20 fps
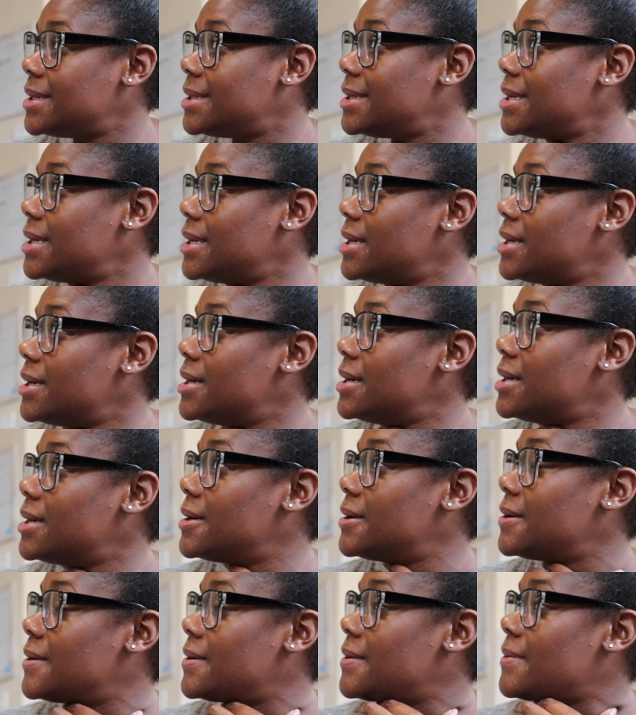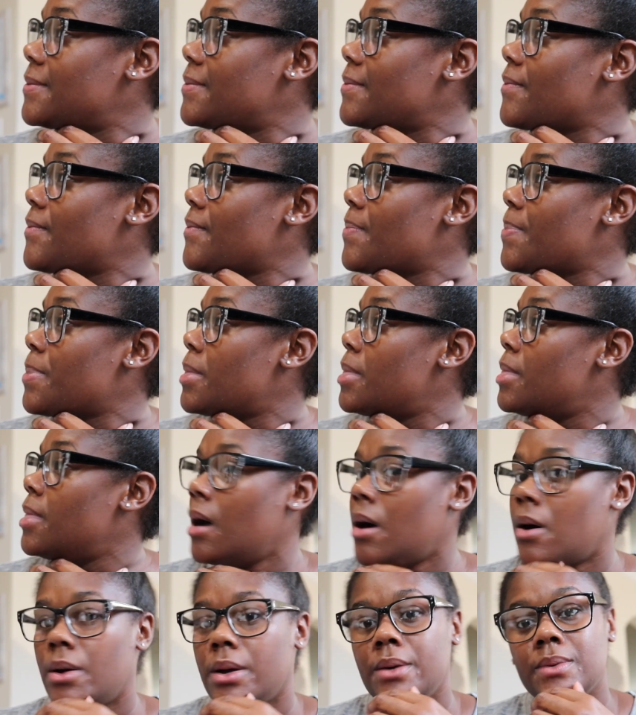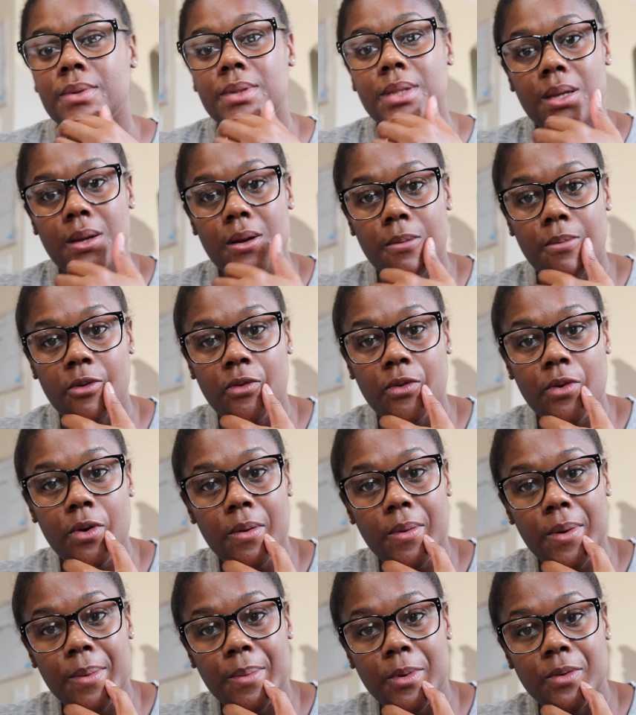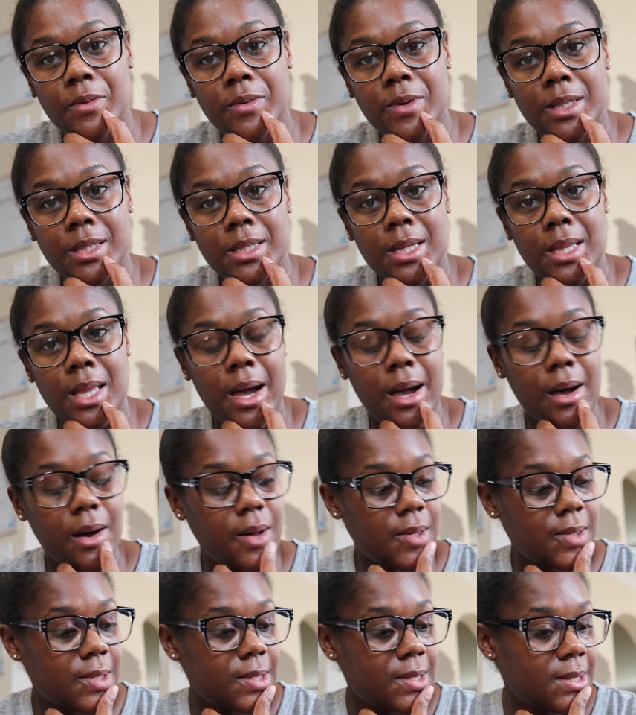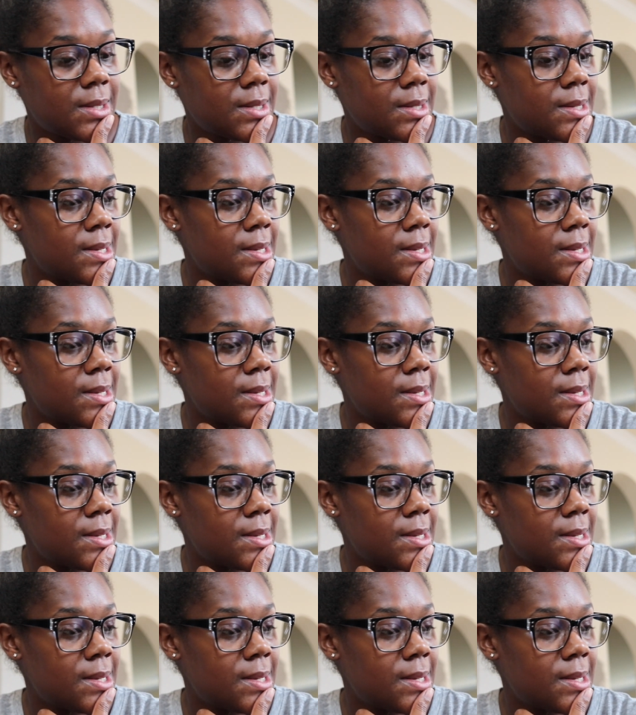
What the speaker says: year? No, it was the year before we moved into the house.